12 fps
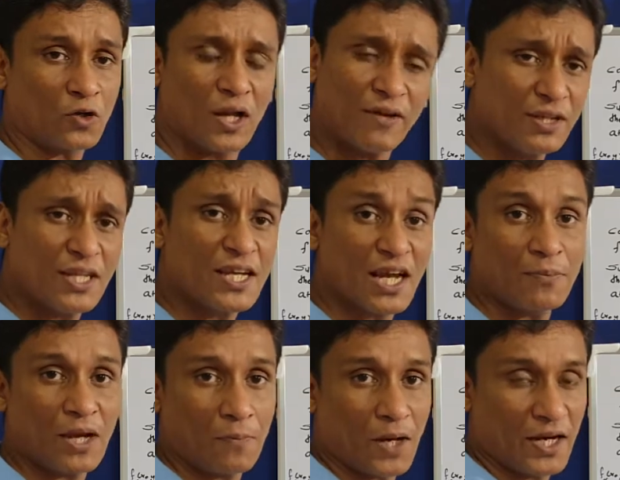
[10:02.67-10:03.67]
everything can
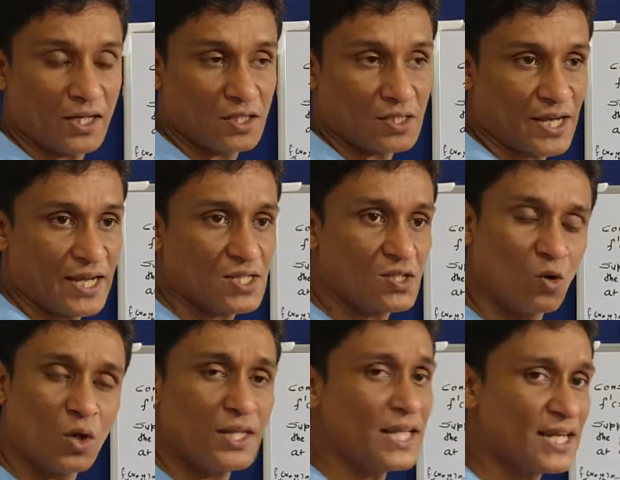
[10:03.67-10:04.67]
be applied in this case. The
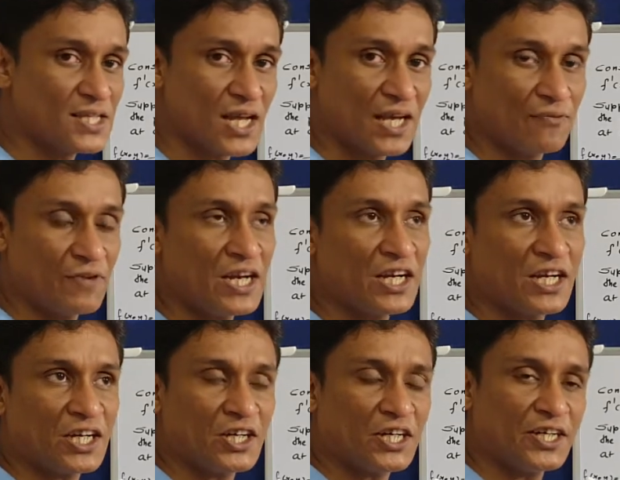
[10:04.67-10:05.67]
only thing is that we
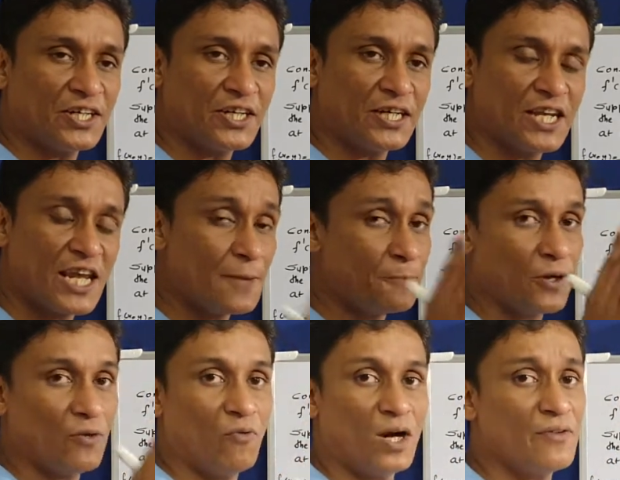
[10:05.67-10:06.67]

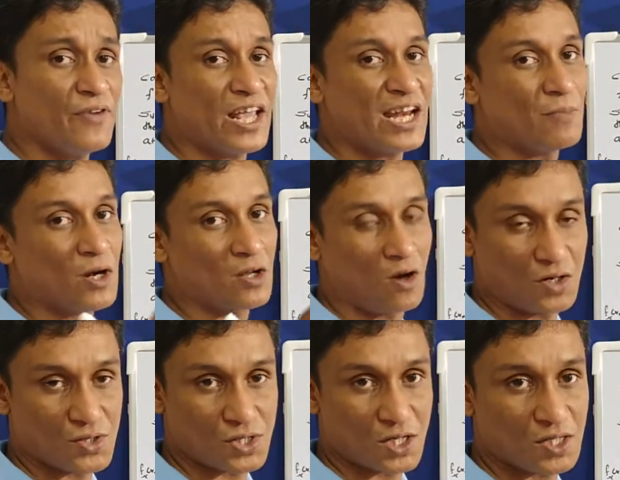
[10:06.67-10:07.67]
keep one variable
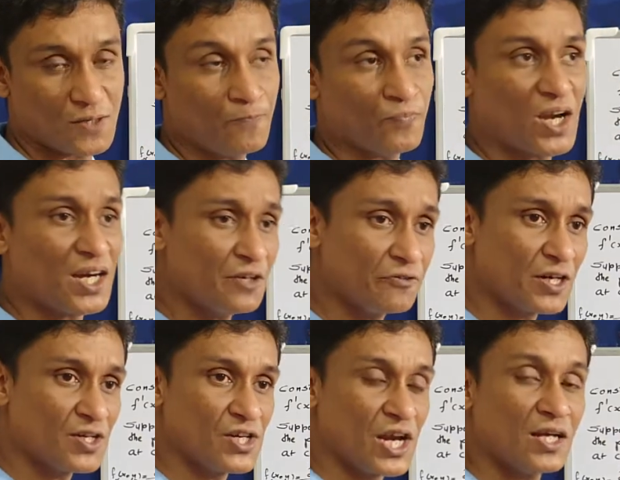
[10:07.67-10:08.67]
constant and
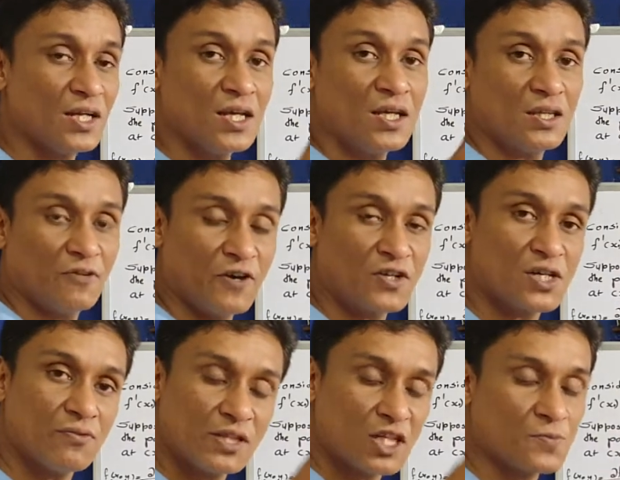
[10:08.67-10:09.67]
differentiate the
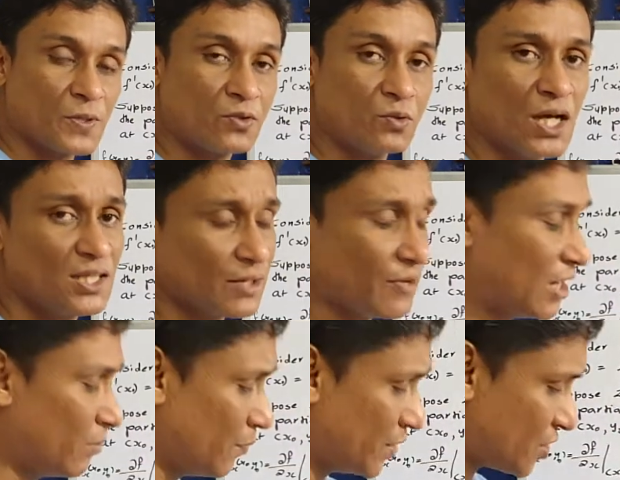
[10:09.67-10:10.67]
function with respect to the other
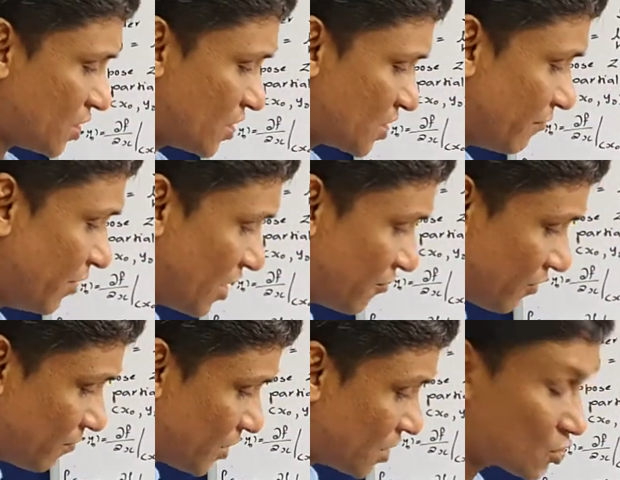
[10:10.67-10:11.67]
variable, which is evident
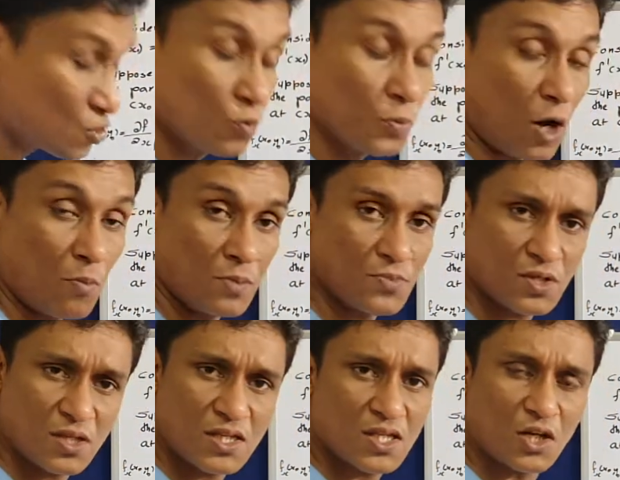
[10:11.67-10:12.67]
from these two
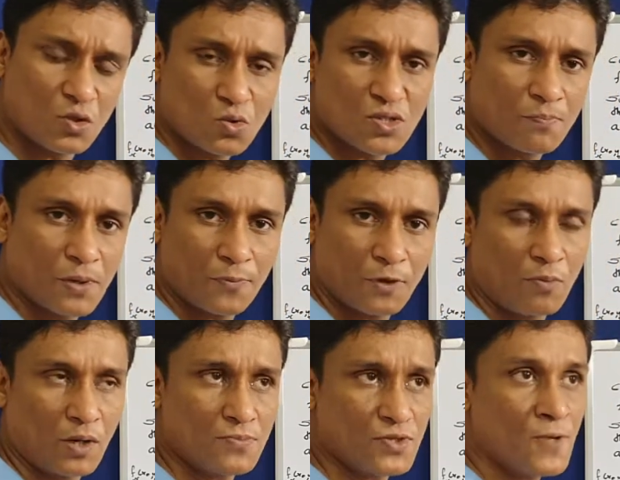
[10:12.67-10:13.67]
problems. These are two simple
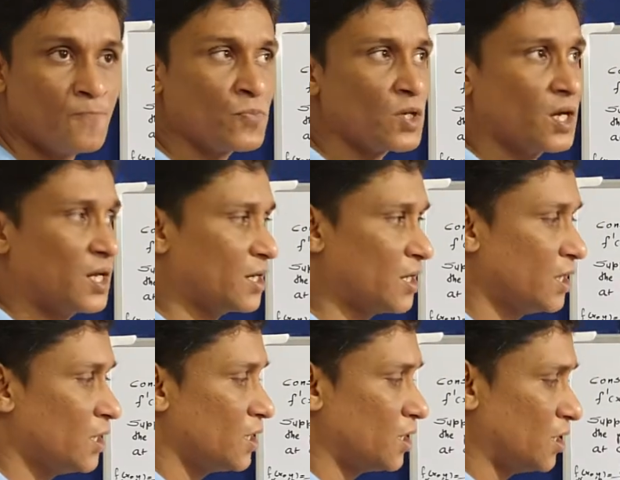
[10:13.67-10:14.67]
problems, and
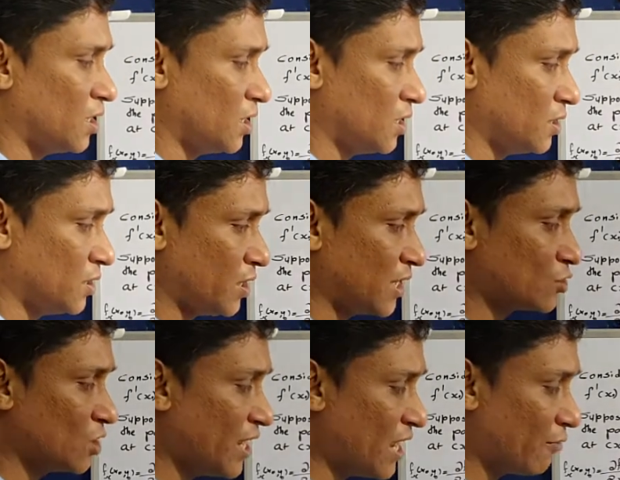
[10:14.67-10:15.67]

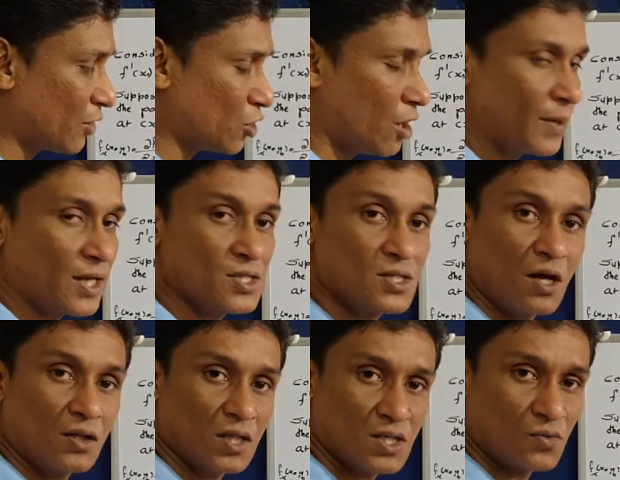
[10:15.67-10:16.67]
actually our topic is
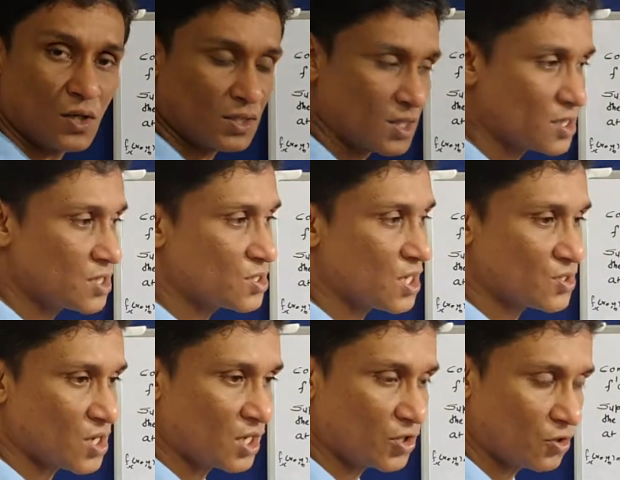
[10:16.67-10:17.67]
not this one. This is
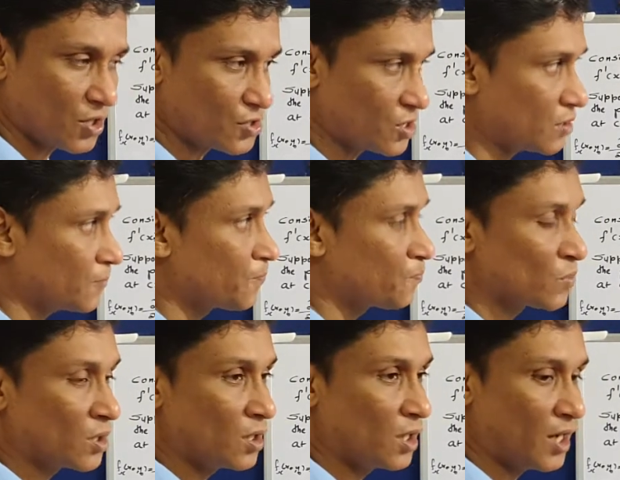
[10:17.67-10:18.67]
just an introduction,
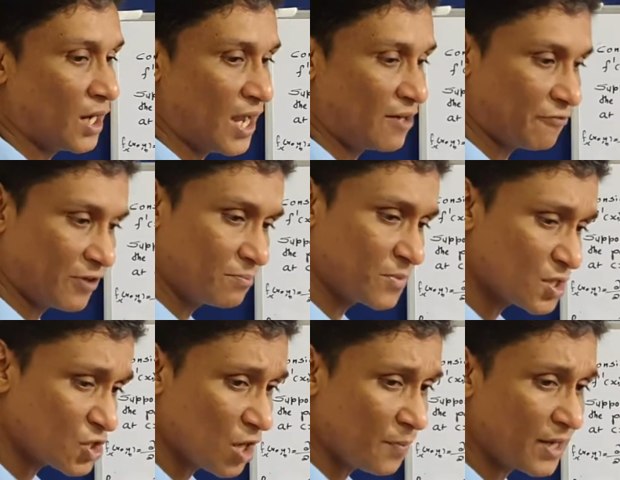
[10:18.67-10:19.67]
and from
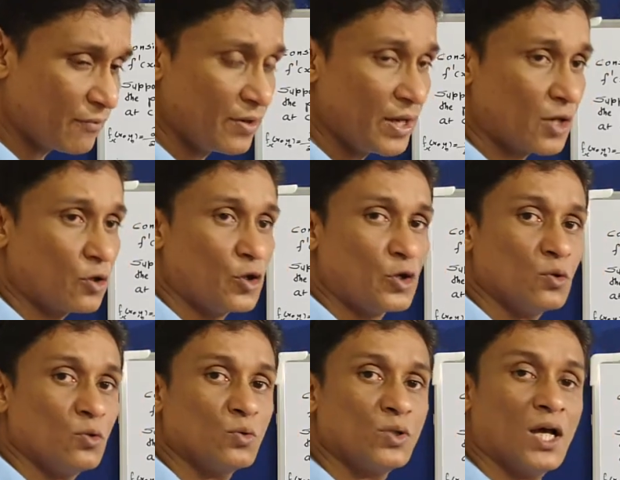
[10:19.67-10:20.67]
this topic we are going
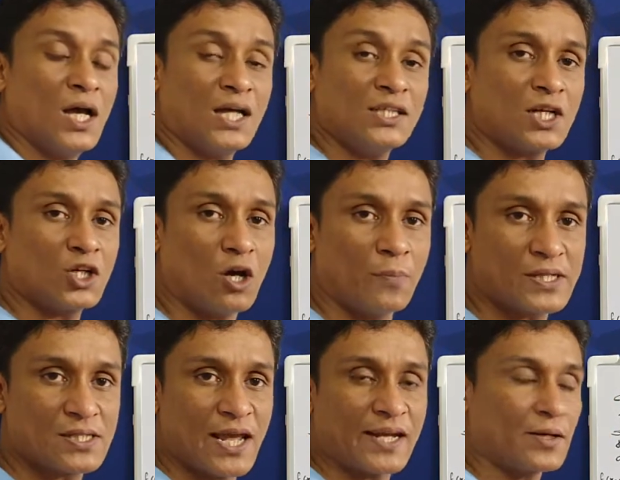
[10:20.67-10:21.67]
to the other
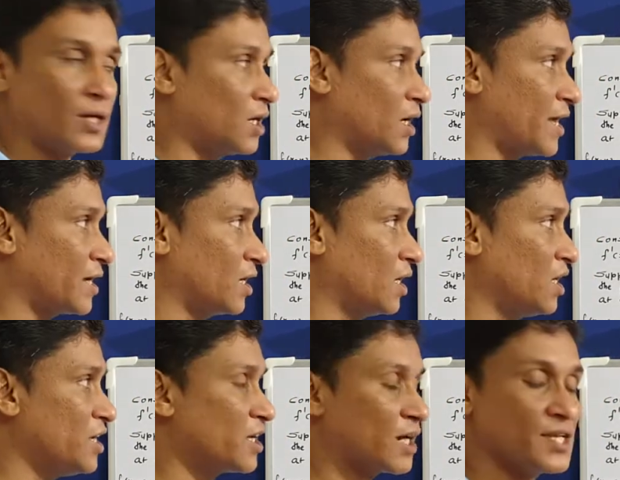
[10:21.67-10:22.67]
topics like
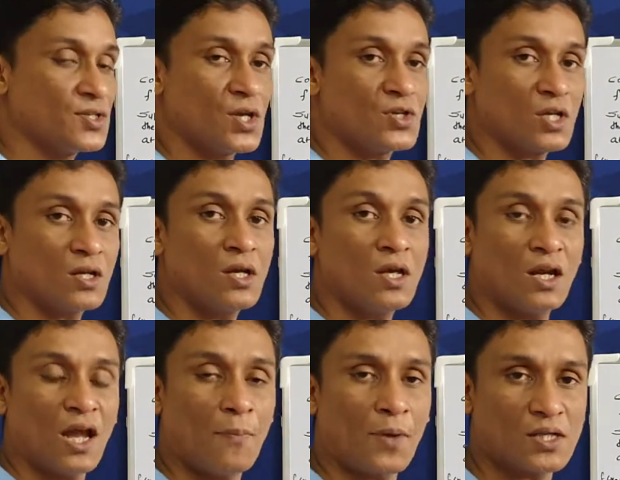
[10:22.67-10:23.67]
linearization,
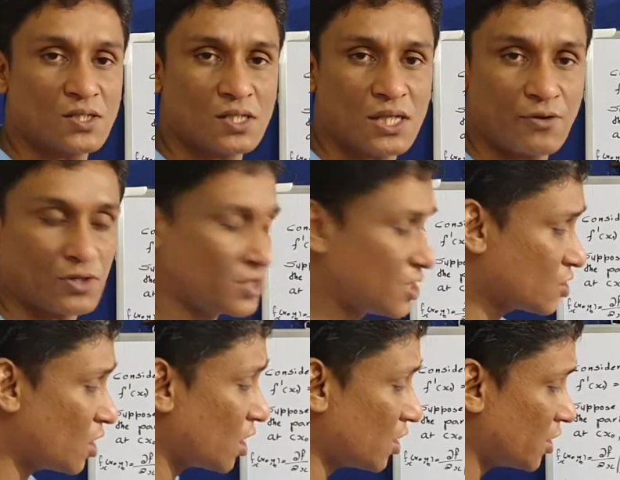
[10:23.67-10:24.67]
Laplace's equation.
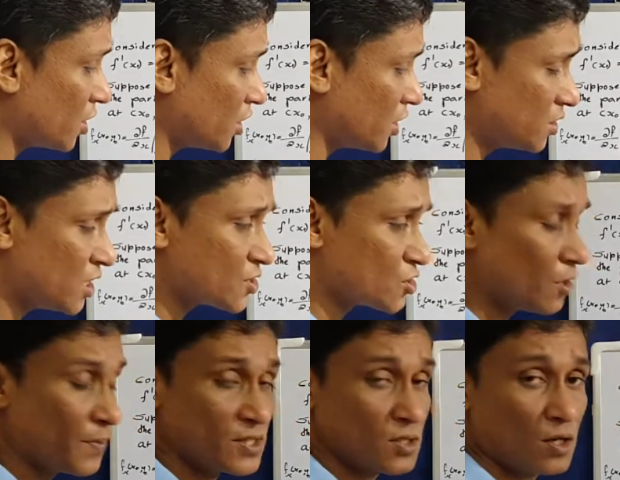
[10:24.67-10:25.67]
These
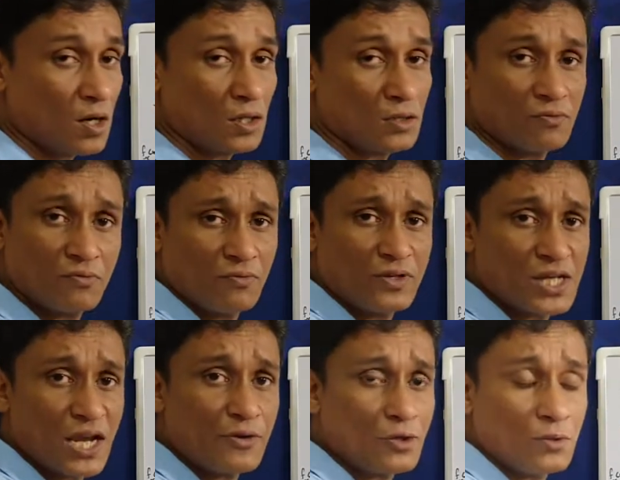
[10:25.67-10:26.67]
topics are all which
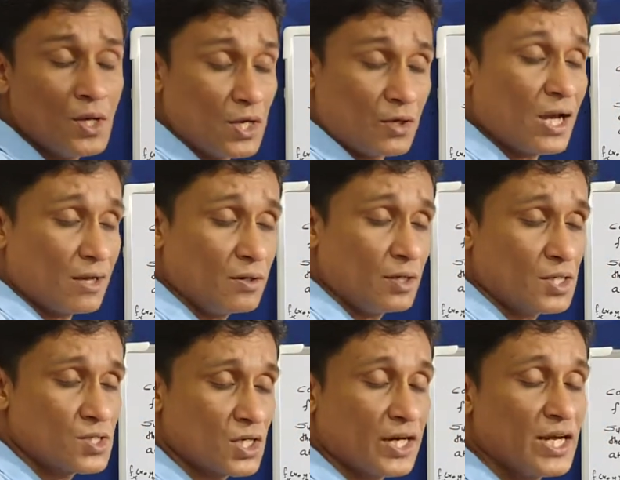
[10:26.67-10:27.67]
you
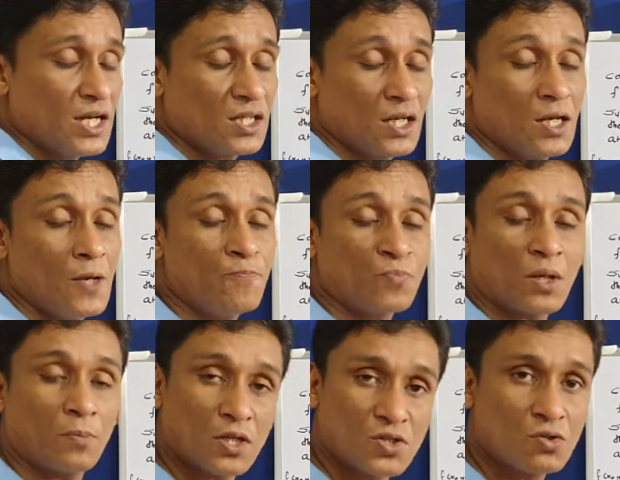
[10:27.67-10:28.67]
have studied in the
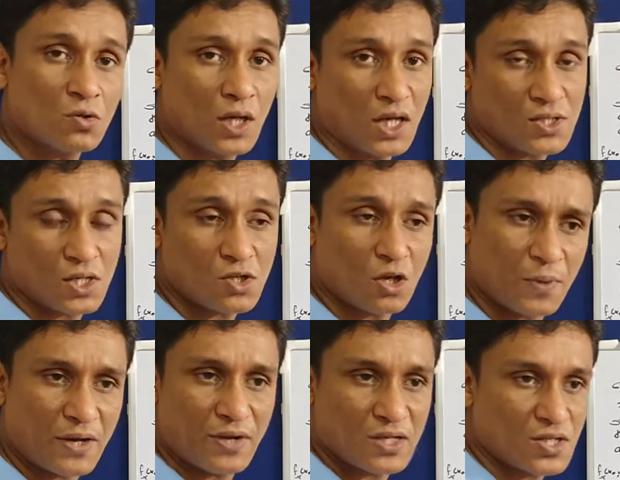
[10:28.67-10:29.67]
+2 classes or
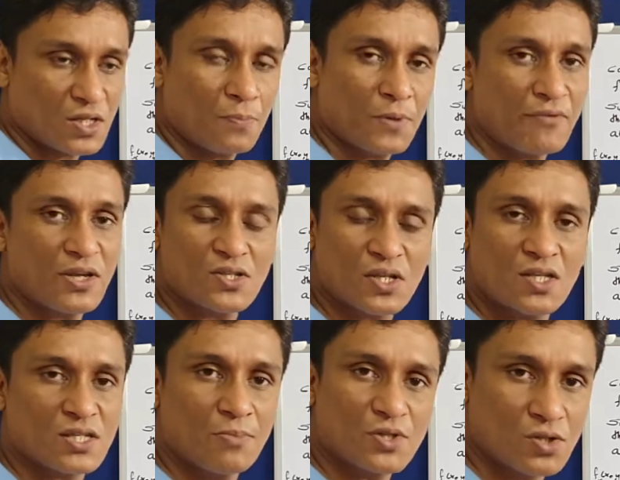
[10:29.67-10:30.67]

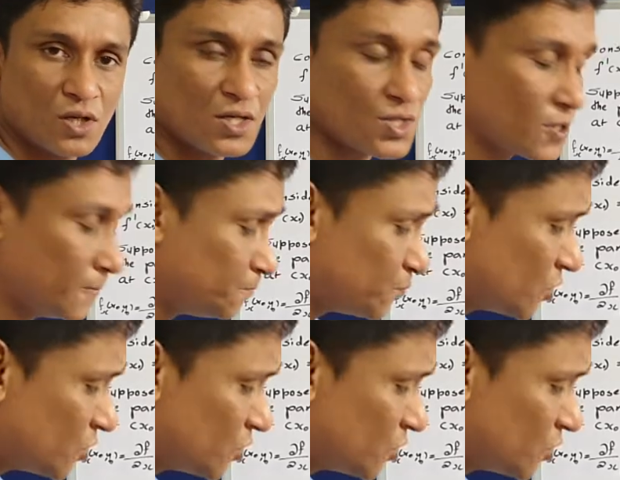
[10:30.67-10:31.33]
previous semesters.